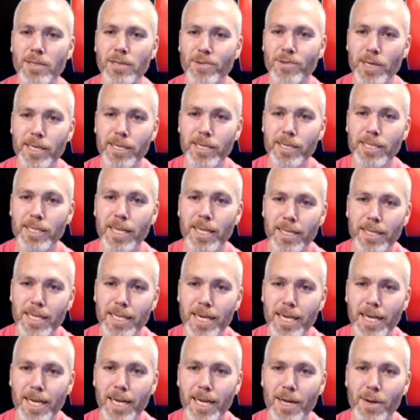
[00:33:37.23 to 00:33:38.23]
few years
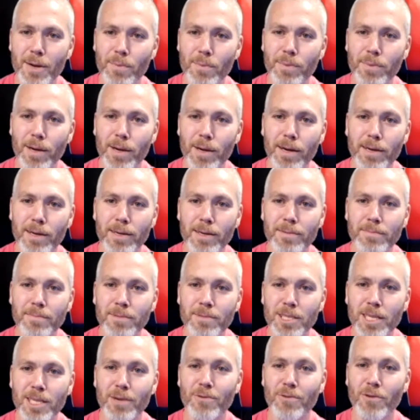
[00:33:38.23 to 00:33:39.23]
started taking up
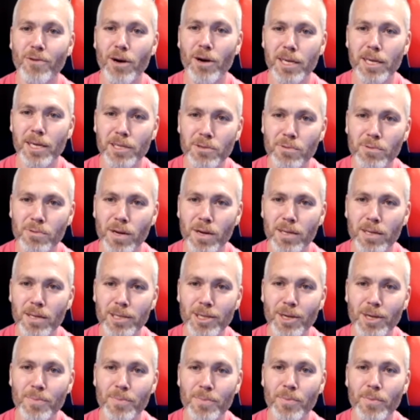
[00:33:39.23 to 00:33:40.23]
stick fighting as well.
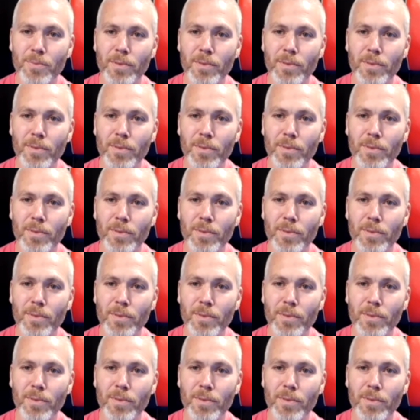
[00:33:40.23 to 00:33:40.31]
So.